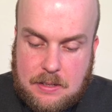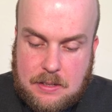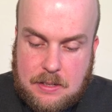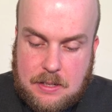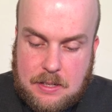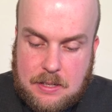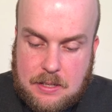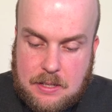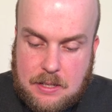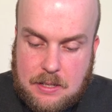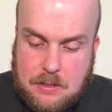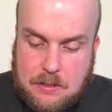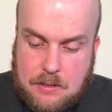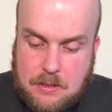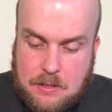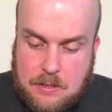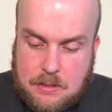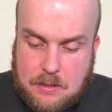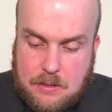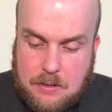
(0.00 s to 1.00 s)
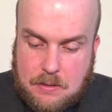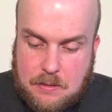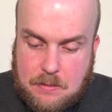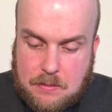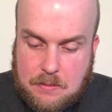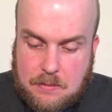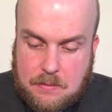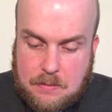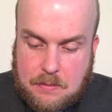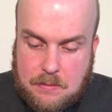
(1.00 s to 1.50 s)
Actually, I'll do this
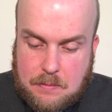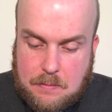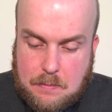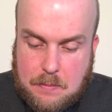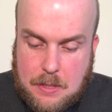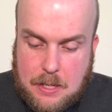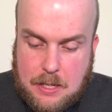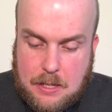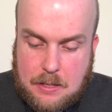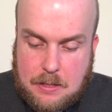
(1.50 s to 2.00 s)
better.